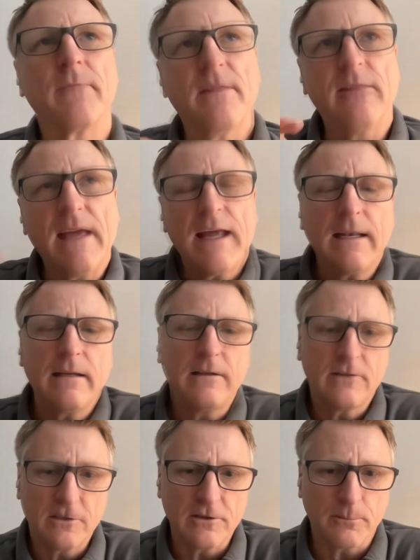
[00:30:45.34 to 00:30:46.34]
Then,
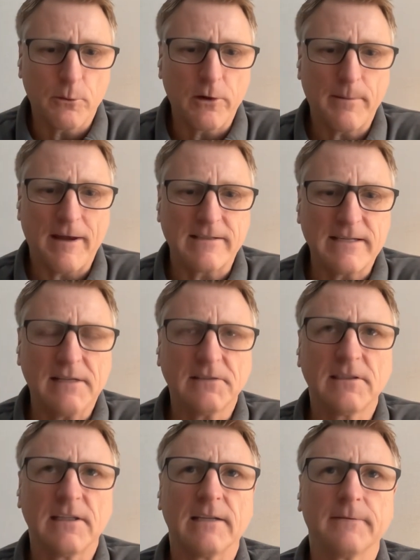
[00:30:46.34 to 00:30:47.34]
to your point about
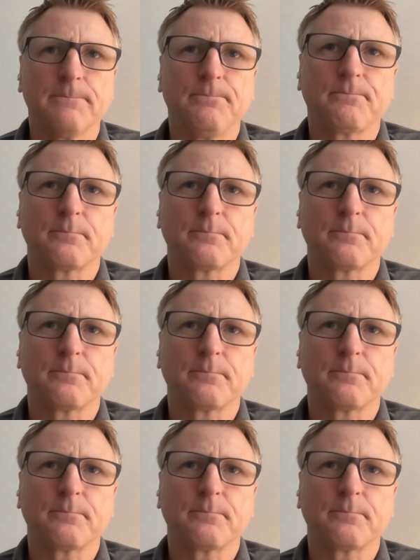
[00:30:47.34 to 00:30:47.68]
testing,